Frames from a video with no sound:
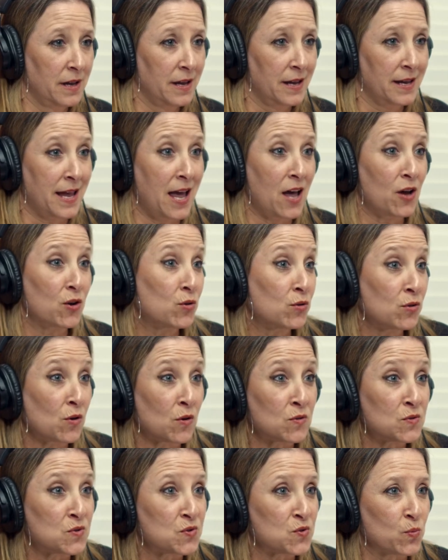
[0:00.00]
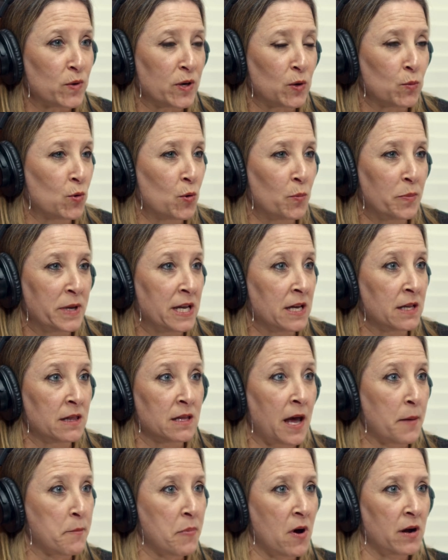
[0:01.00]
yeah, who knows where we'll be in
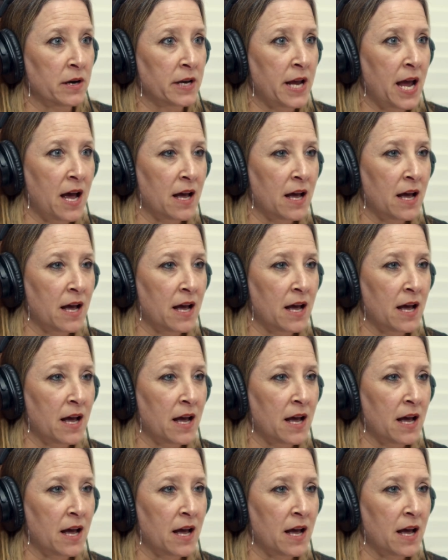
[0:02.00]
that podcast.